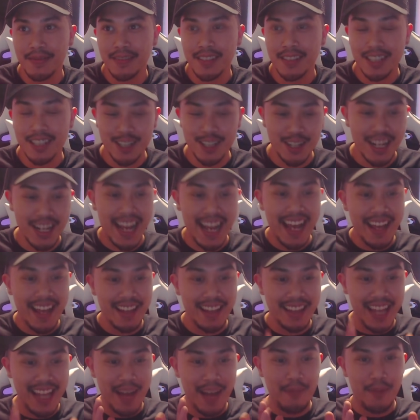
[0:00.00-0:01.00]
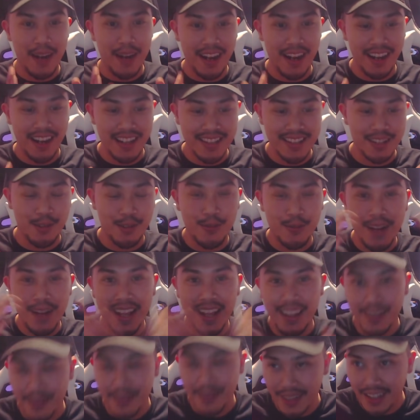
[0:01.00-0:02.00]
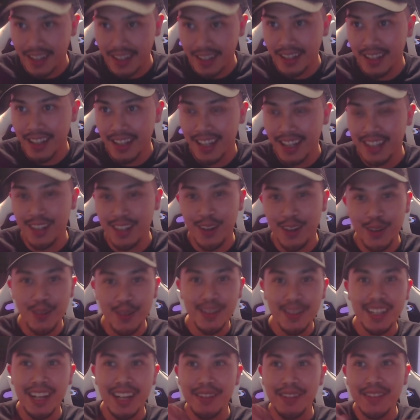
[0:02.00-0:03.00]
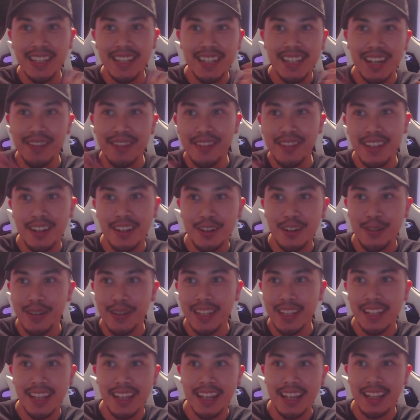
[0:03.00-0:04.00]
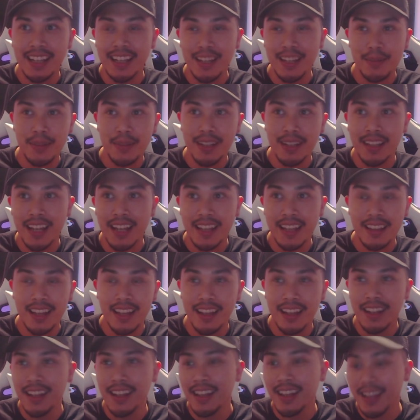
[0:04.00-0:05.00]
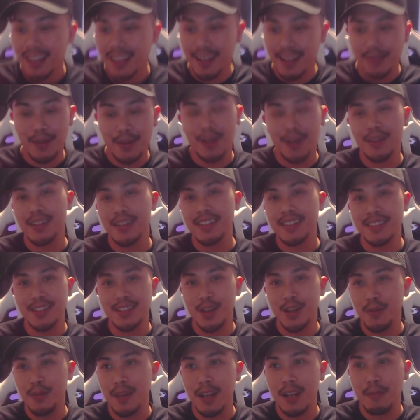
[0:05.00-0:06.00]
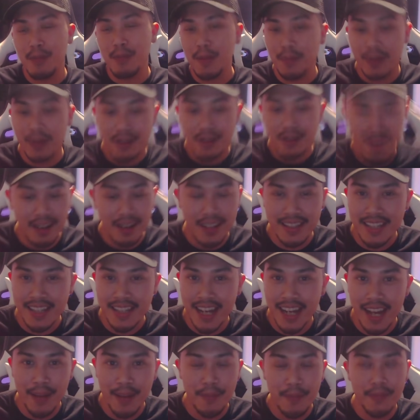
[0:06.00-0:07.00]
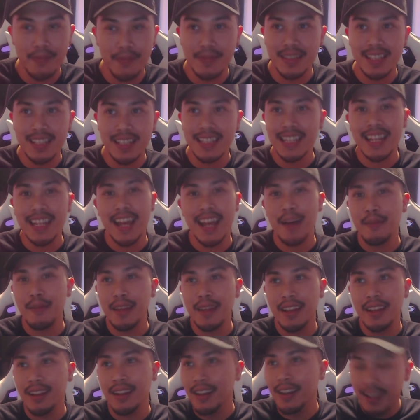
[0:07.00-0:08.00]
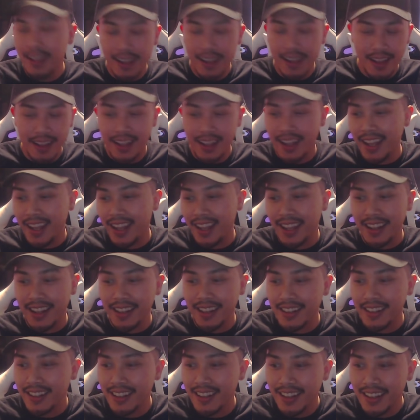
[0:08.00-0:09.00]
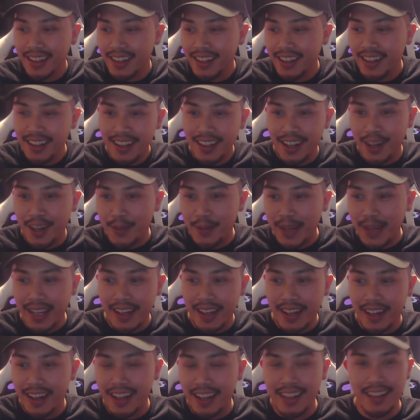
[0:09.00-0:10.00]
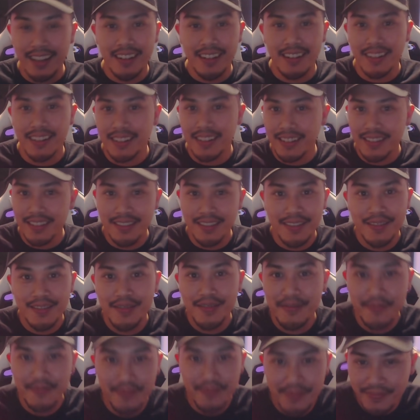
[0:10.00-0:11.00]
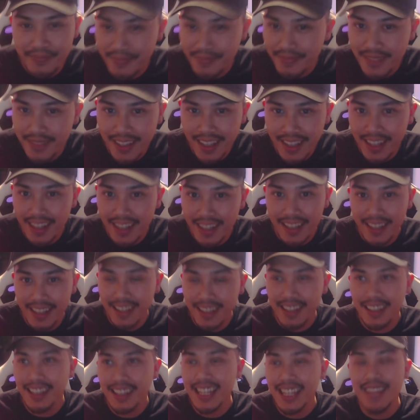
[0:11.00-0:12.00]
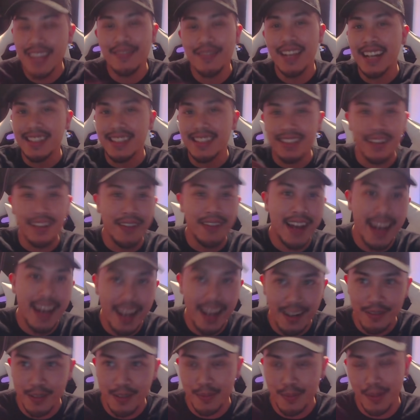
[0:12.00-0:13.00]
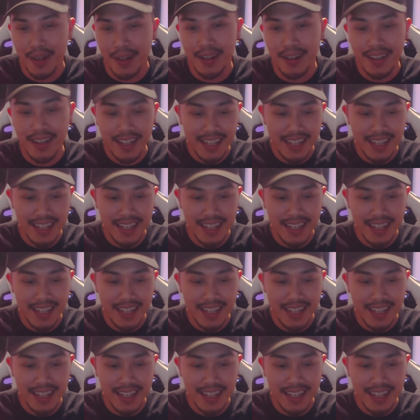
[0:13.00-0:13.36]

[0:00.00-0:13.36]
So that part is irrelevant. And the whole lovey-dovey, oh, he like that. Bro, there's so many people all the time DMing and, oh my God, and leave that stuff out of it, bro.